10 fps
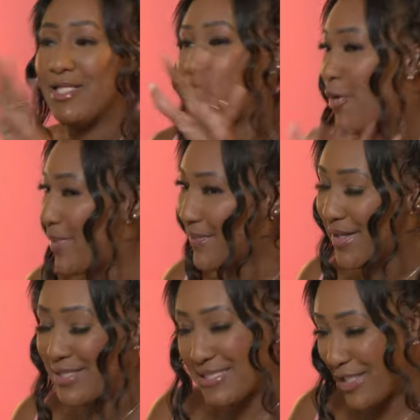nobody
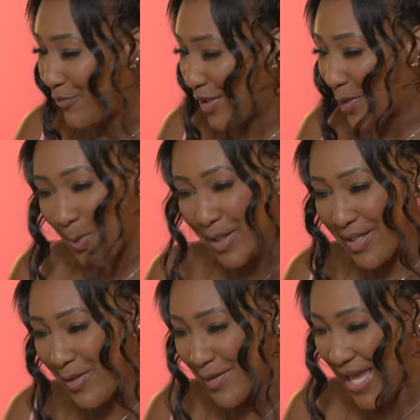better see you in
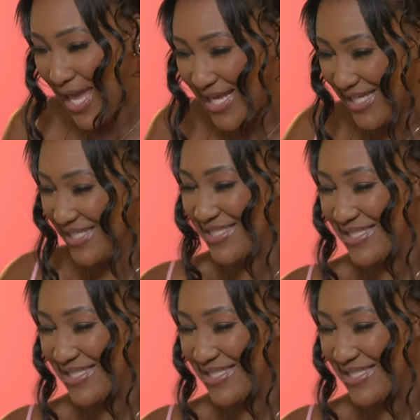court, okay?